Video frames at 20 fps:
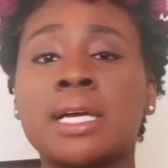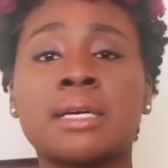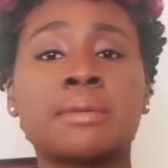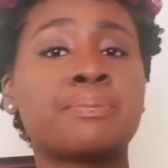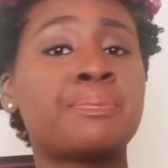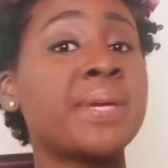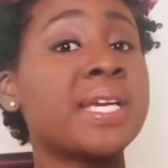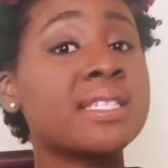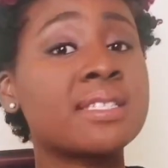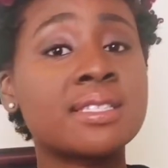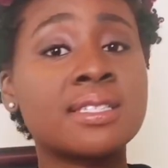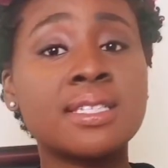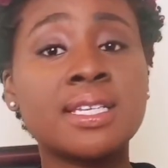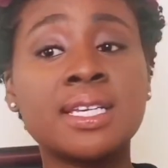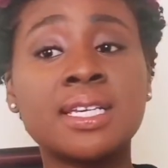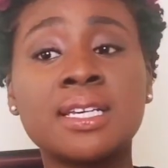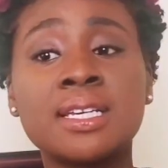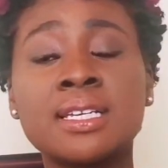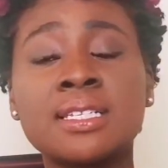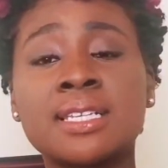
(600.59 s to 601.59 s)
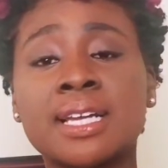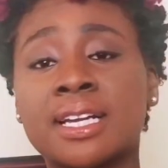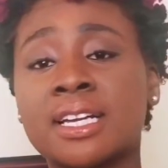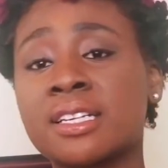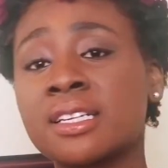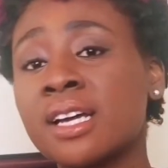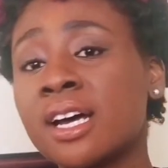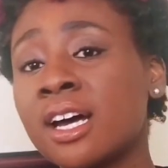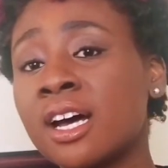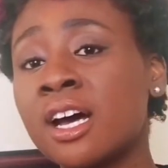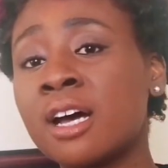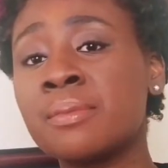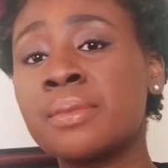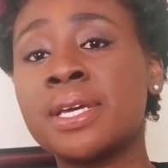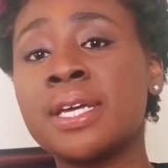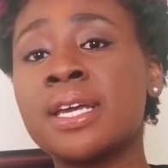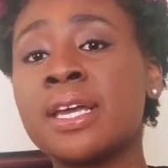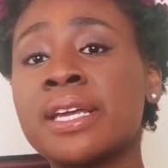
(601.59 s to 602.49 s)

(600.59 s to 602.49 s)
business, economics,